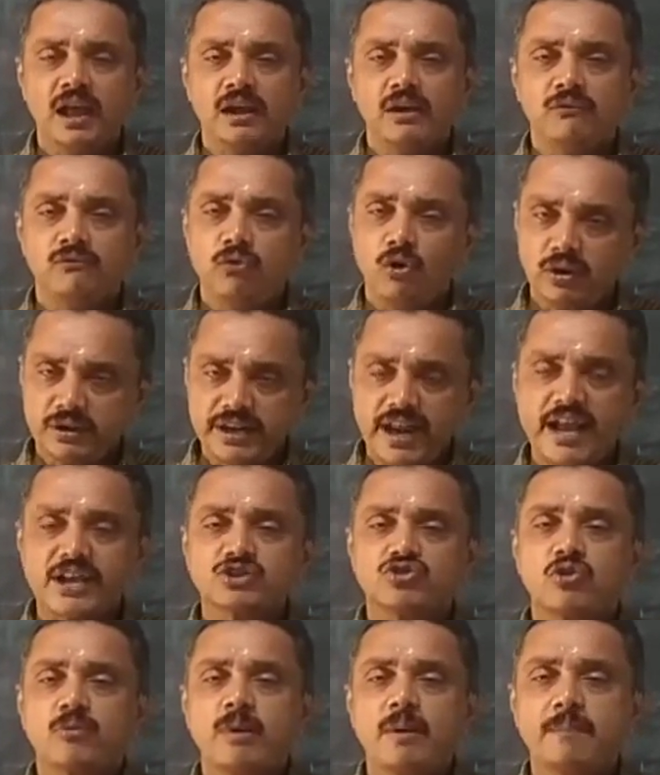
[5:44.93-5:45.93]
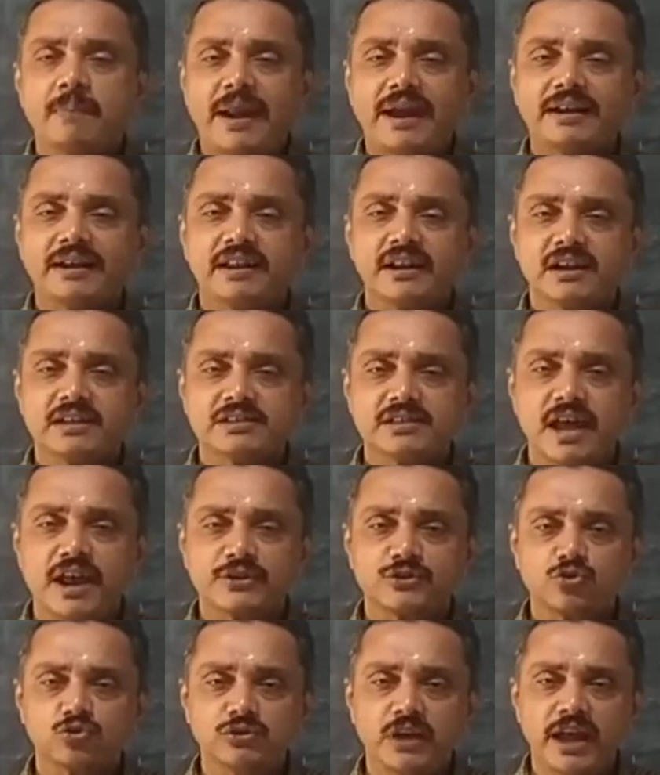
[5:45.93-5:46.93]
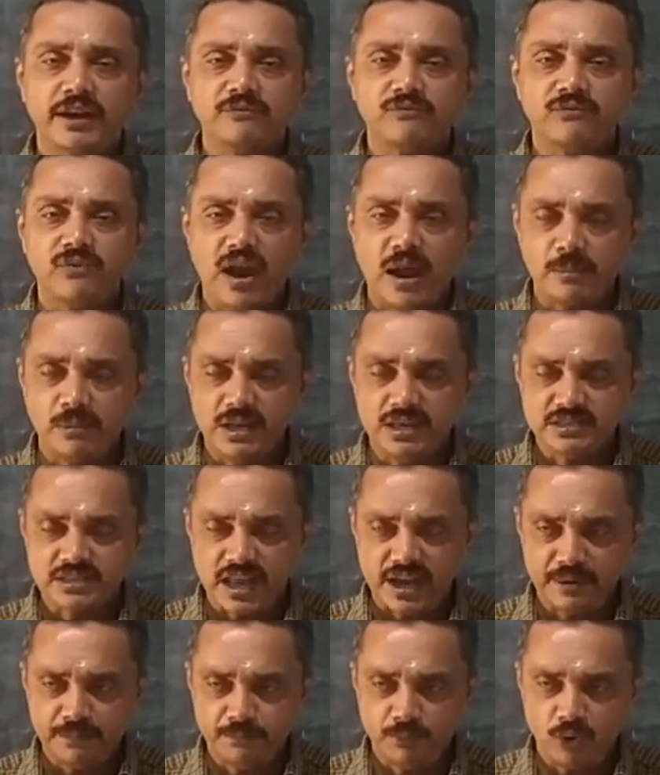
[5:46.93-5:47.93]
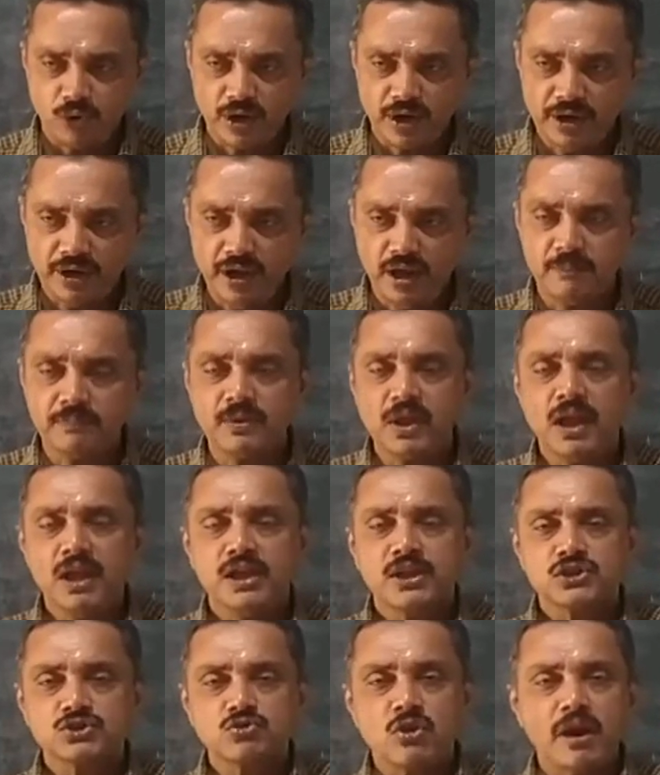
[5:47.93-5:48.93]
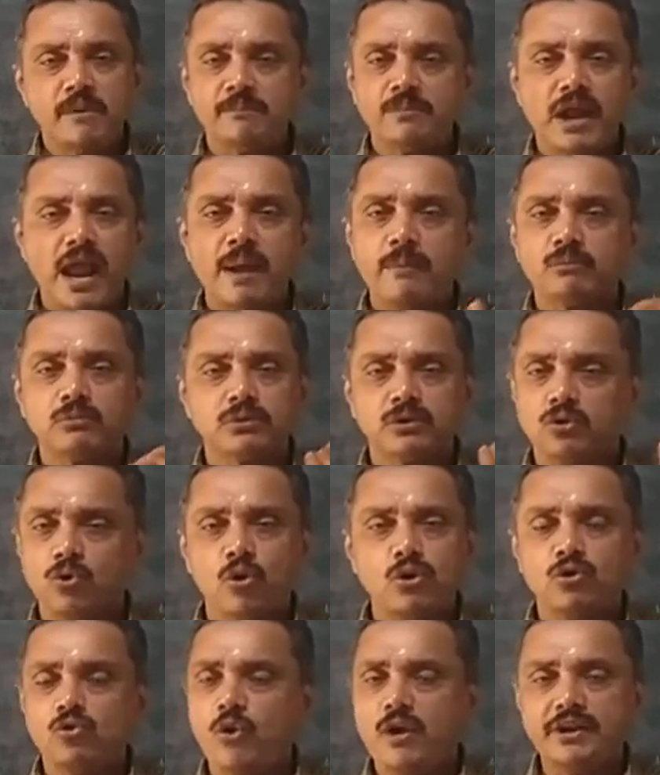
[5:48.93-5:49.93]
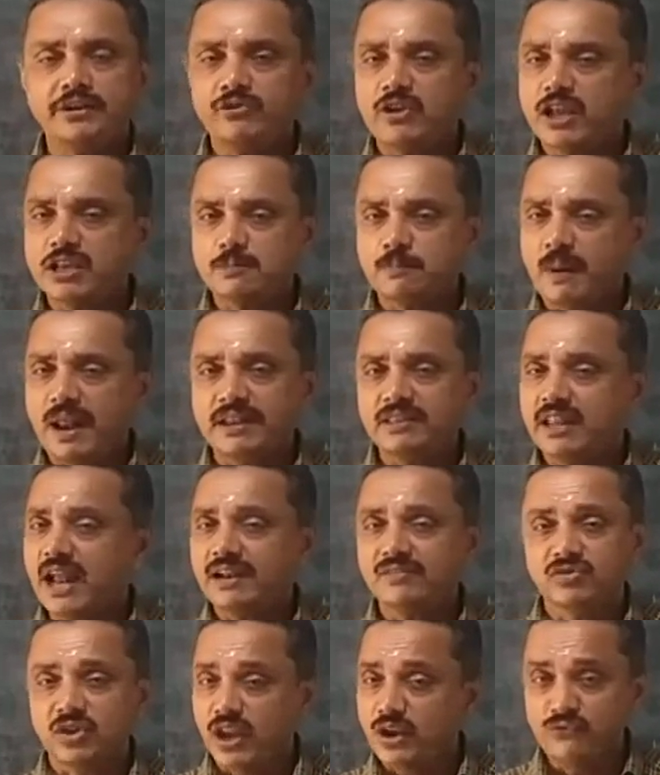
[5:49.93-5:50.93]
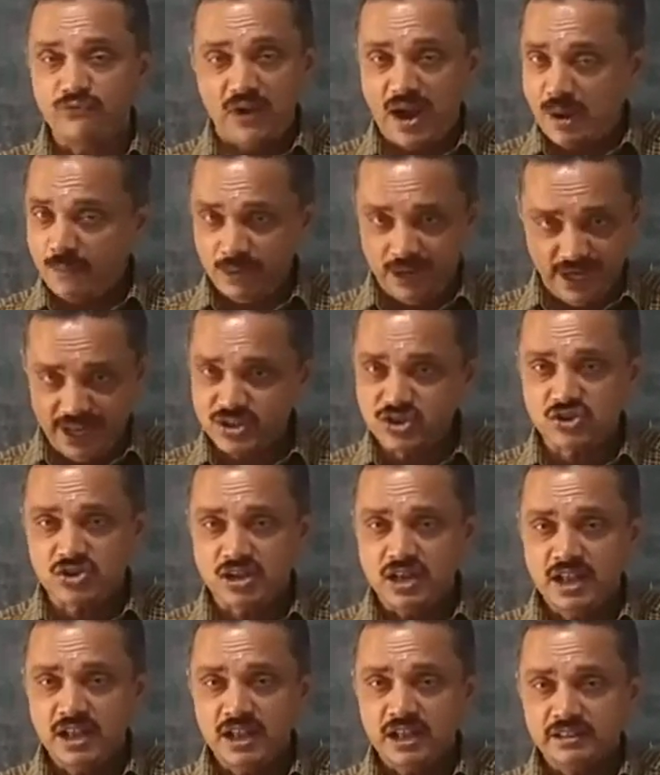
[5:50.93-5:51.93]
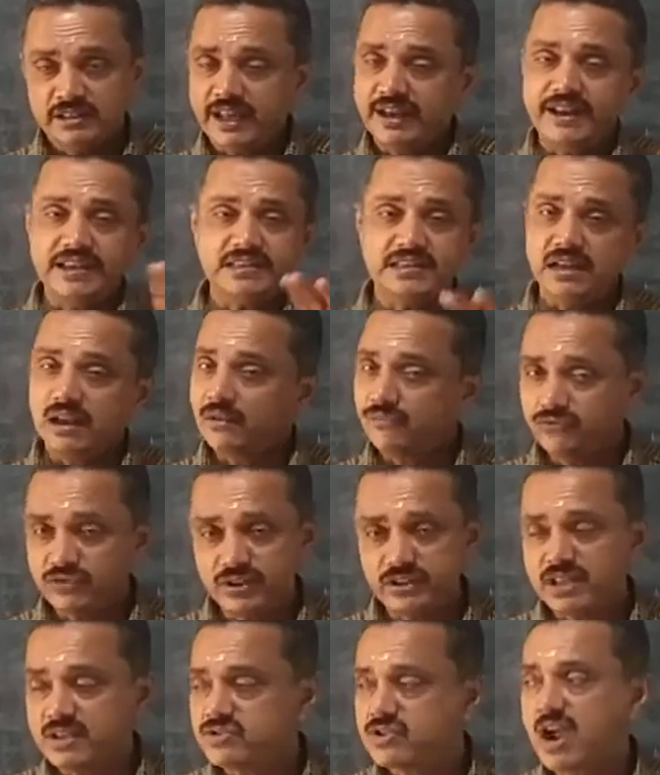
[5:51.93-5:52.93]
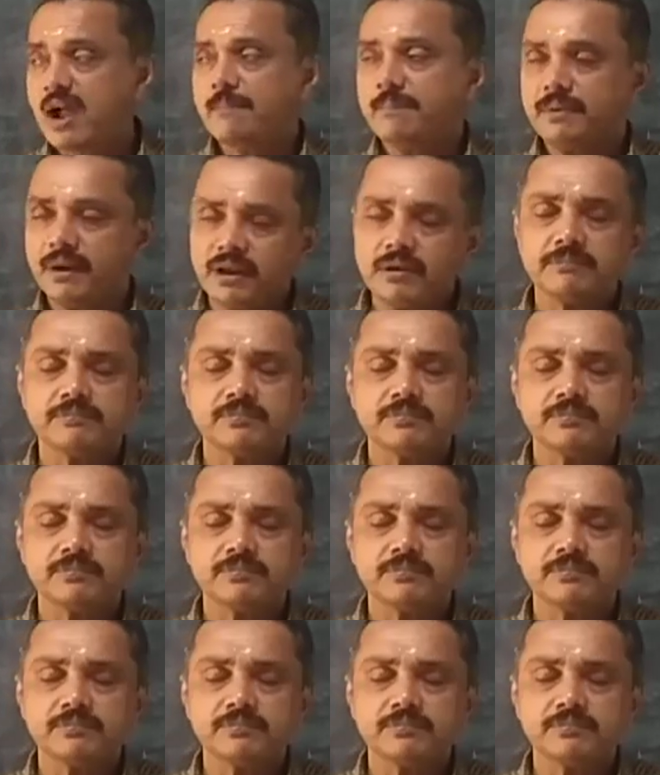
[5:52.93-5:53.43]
For taxonomy practicals also, that families are important. So I am not going to explain that 3 families that is left in the chapter,